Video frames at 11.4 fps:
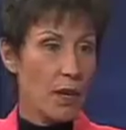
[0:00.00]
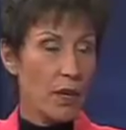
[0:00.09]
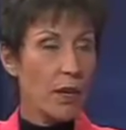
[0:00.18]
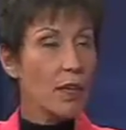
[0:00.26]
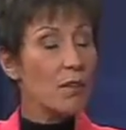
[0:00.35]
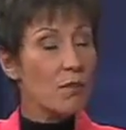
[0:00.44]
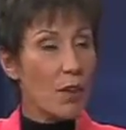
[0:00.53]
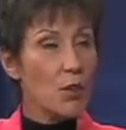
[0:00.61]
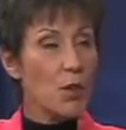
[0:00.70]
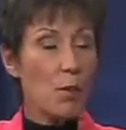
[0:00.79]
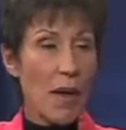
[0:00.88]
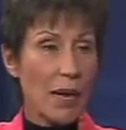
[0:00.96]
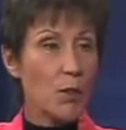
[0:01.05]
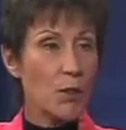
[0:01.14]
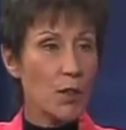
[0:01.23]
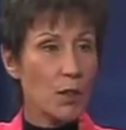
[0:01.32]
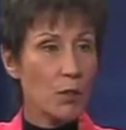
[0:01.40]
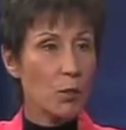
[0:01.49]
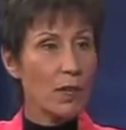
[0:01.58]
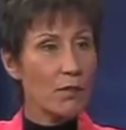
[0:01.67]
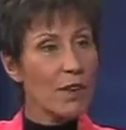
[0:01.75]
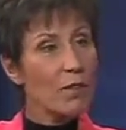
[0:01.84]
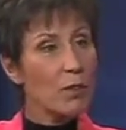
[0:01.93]
In conventional medicine, we
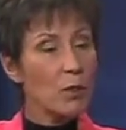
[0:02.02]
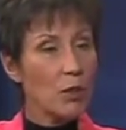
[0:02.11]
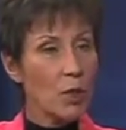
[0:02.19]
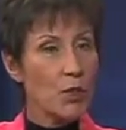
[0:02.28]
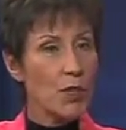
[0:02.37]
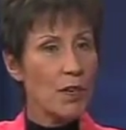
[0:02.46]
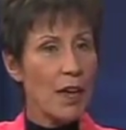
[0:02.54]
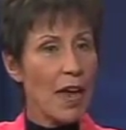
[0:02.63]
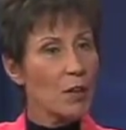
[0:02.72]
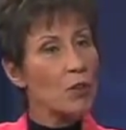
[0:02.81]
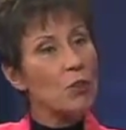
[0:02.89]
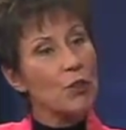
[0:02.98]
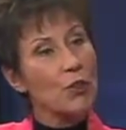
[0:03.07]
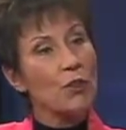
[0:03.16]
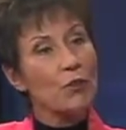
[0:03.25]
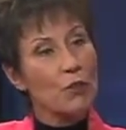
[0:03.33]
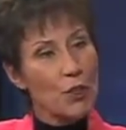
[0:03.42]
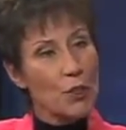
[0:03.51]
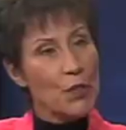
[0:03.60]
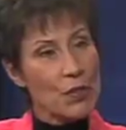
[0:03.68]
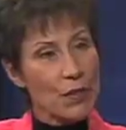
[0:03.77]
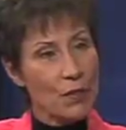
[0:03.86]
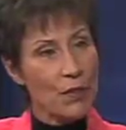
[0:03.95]
have never looked at nutritional
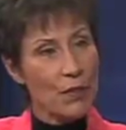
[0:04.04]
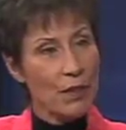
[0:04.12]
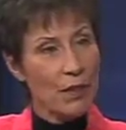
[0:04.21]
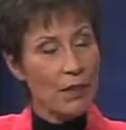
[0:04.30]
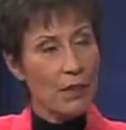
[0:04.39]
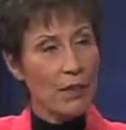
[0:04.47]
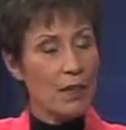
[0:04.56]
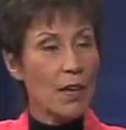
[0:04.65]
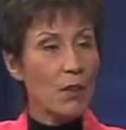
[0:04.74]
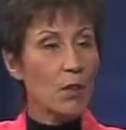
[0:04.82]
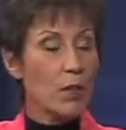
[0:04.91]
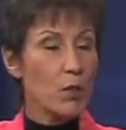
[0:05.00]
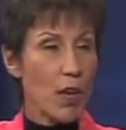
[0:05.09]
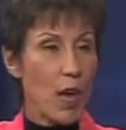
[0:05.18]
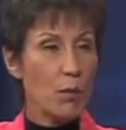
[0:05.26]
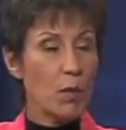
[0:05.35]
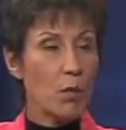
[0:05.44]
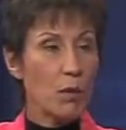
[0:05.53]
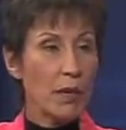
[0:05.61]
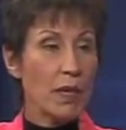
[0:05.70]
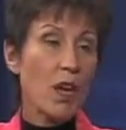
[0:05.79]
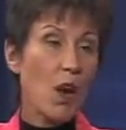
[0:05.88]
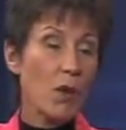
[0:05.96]
deficiencies. Another example would
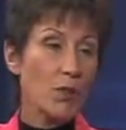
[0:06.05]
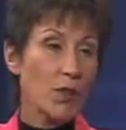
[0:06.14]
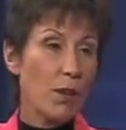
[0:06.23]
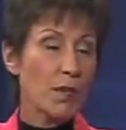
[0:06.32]
be coenzyme